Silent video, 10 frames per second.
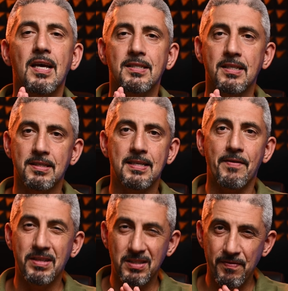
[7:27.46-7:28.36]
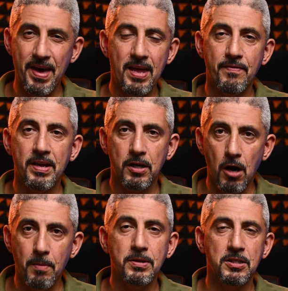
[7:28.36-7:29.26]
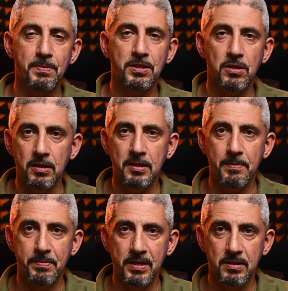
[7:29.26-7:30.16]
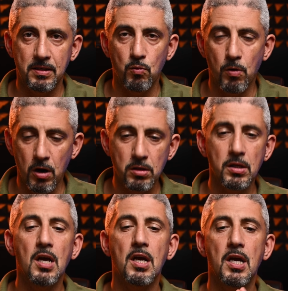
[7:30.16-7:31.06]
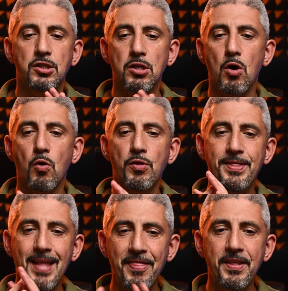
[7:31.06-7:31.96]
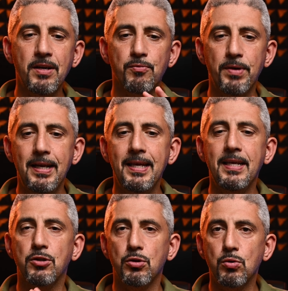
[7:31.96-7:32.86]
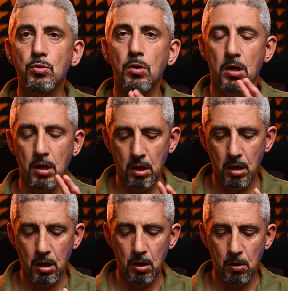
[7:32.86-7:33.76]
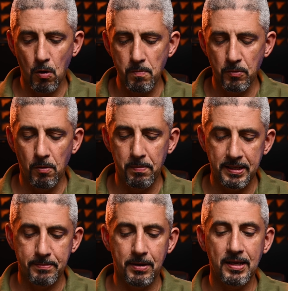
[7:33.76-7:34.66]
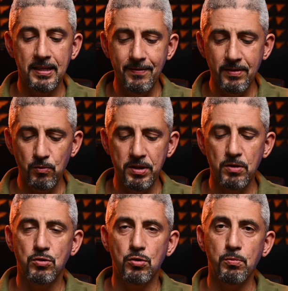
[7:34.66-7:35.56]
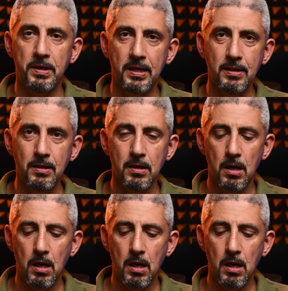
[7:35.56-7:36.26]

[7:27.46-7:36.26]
67 is very, very common, especially in the APS-C world. So nothing really to complain about. And even when you zoom in,